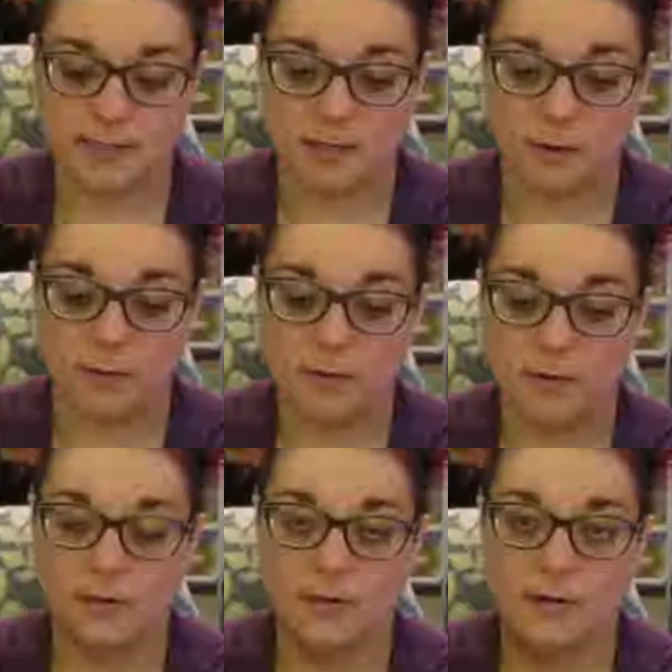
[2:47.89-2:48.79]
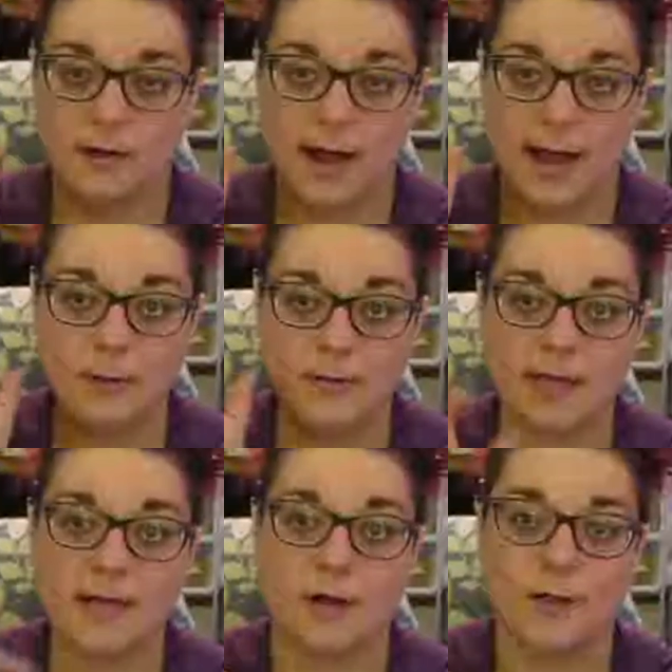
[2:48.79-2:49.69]
So I will
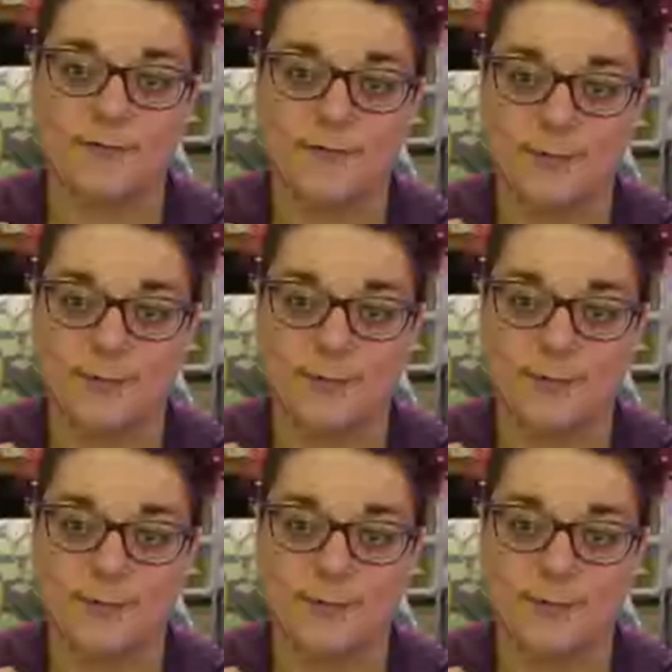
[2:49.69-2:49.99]
thank all of